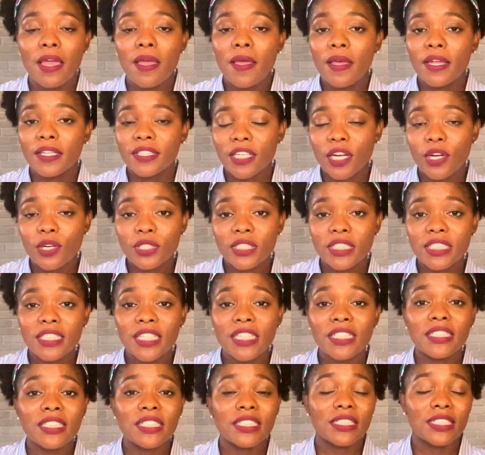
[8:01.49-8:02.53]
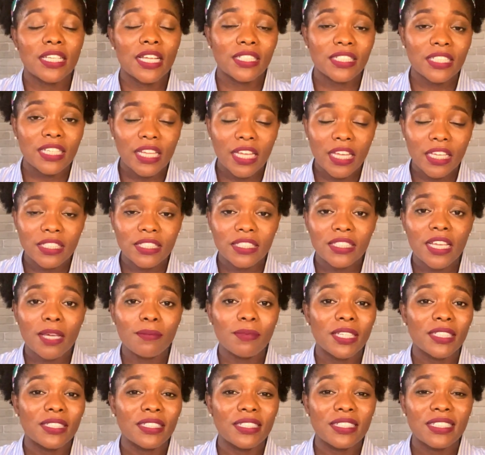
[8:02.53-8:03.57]
Tyrosinase is an enzyme
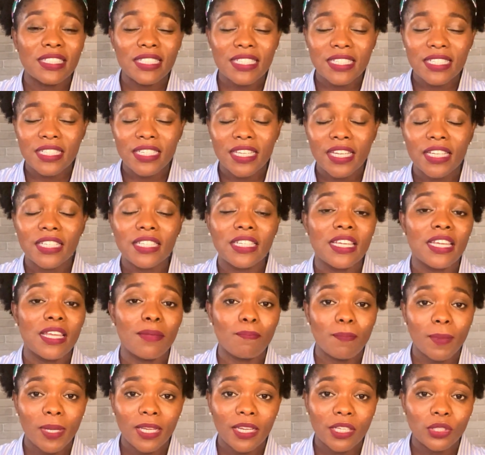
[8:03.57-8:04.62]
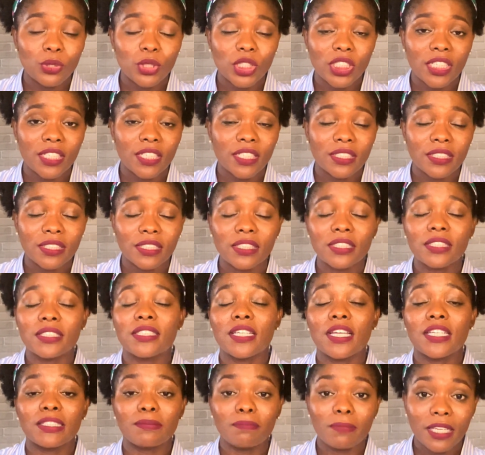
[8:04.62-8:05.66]
that is needed in melanogenesis,
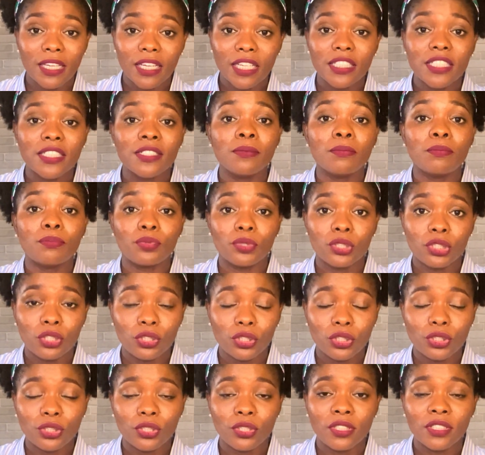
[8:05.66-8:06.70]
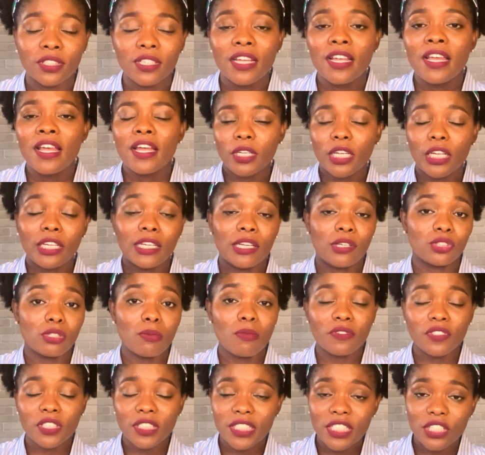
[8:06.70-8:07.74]
that's melanin production. Now, some of
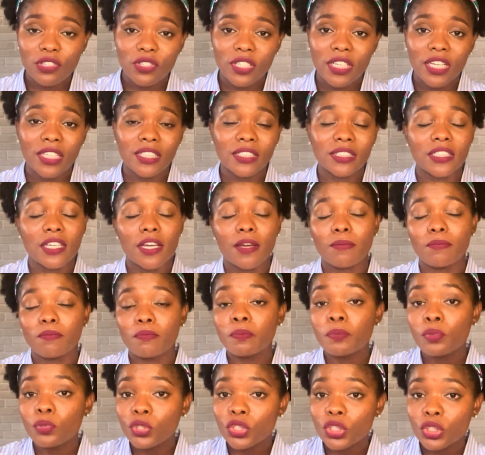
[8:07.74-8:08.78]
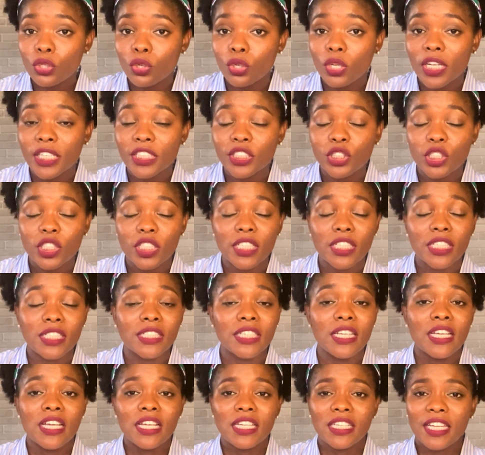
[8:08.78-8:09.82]
these ingredients can boost collagen,
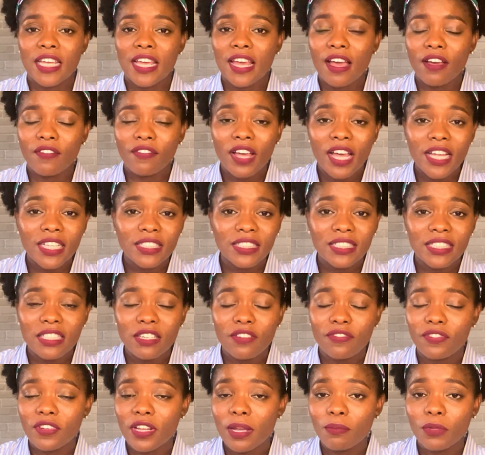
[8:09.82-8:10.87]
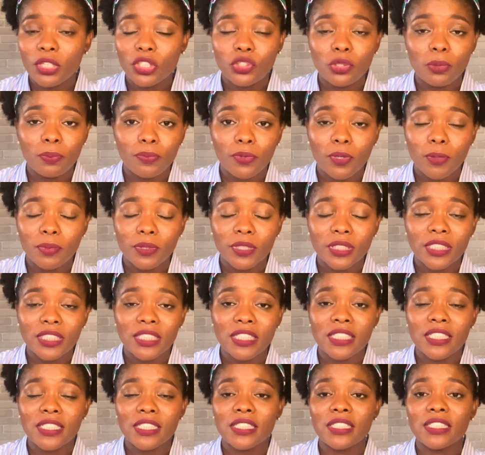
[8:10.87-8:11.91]
they have anti-inflammatory
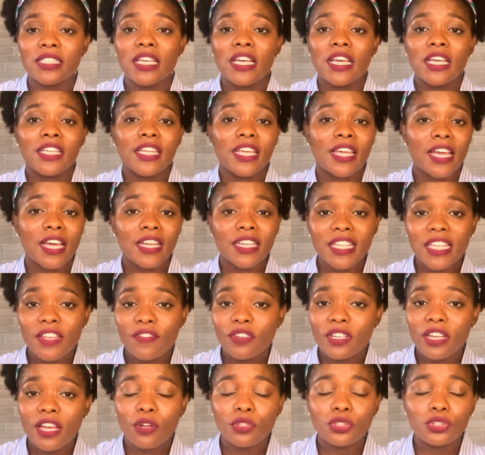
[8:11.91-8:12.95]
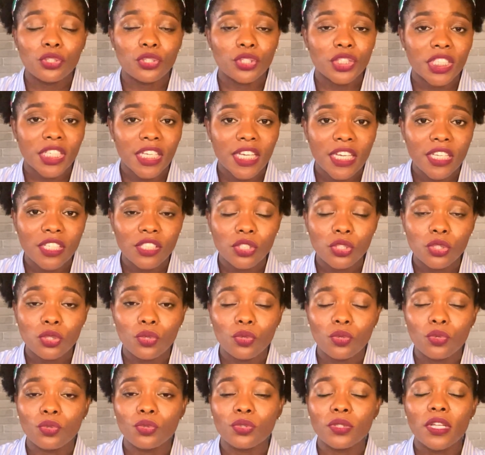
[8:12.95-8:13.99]
properties, they can even out your skin
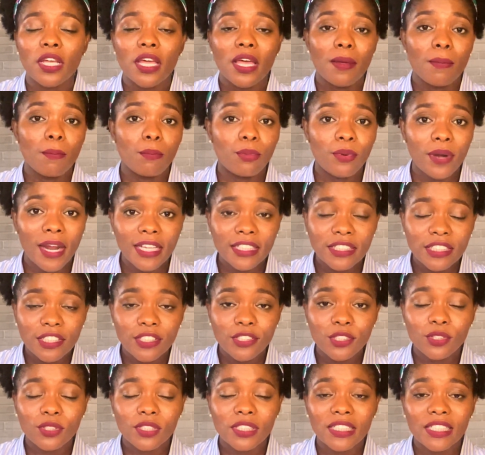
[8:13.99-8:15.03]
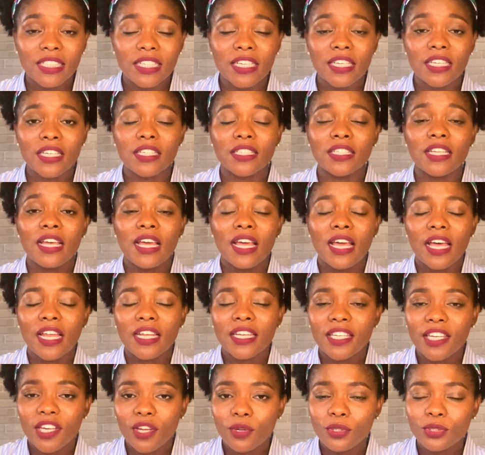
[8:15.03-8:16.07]
tone, brighten your skin, and
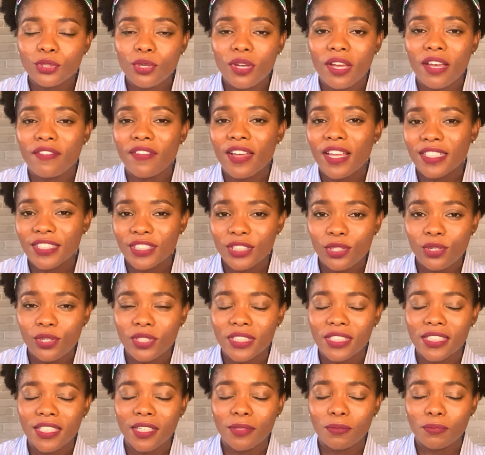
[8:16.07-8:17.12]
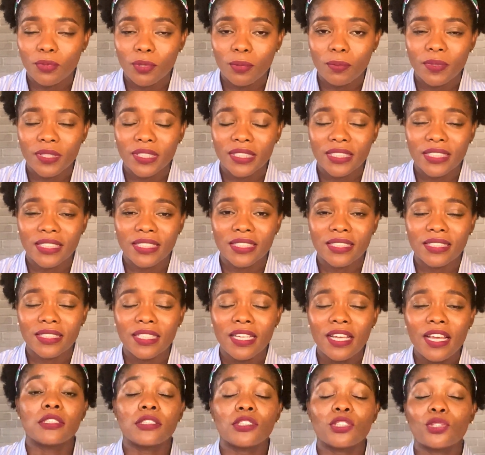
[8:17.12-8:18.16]
they also have antioxidant properties.
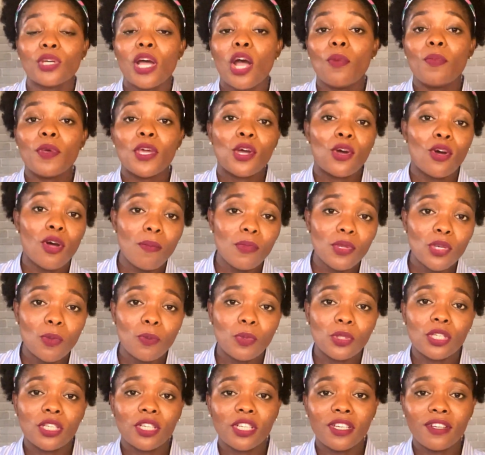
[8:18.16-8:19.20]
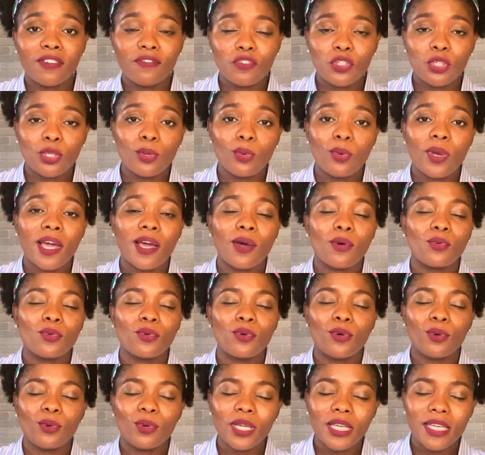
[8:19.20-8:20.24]
So I'll be coming up with another video where I will
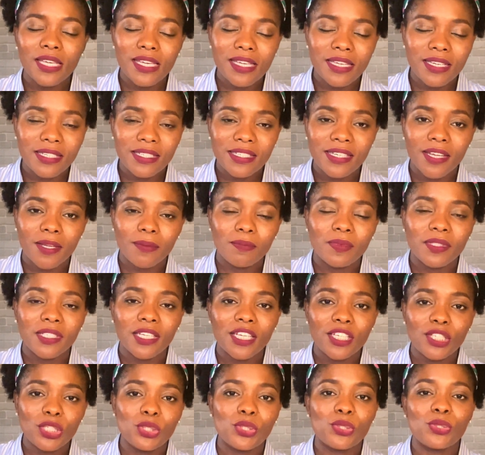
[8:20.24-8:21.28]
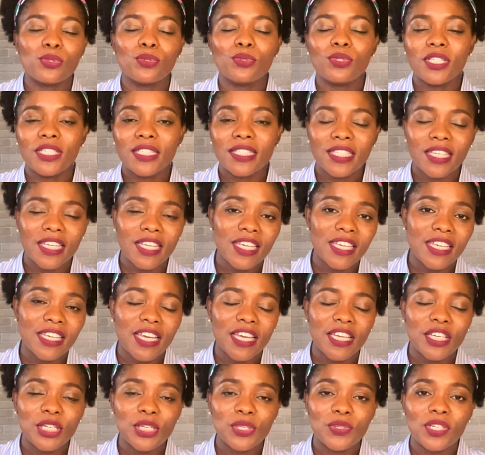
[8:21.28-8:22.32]
go in depth into the skincare
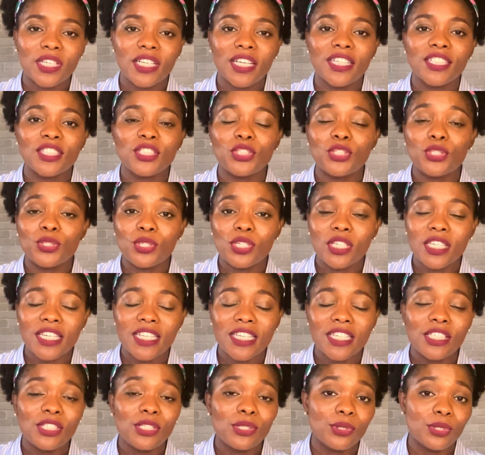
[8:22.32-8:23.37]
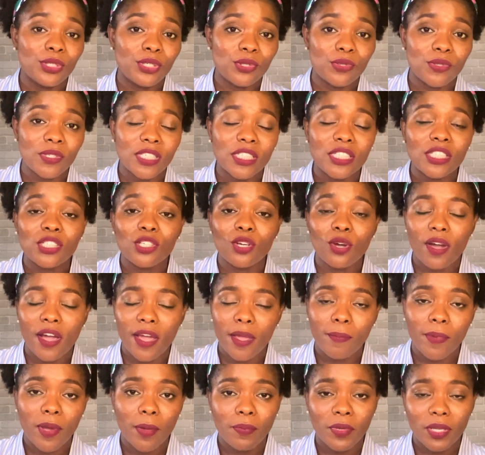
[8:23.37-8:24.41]
ingredients you need to treat your
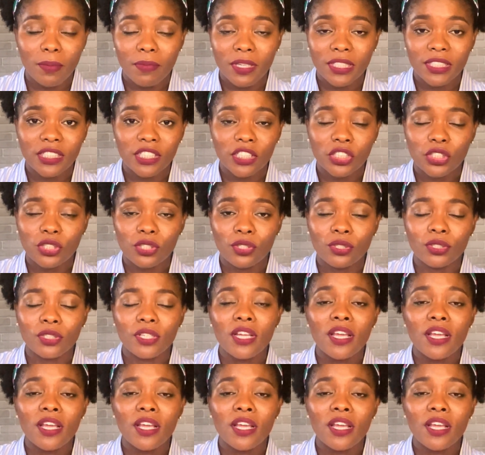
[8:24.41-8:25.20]
hyperpigmentation.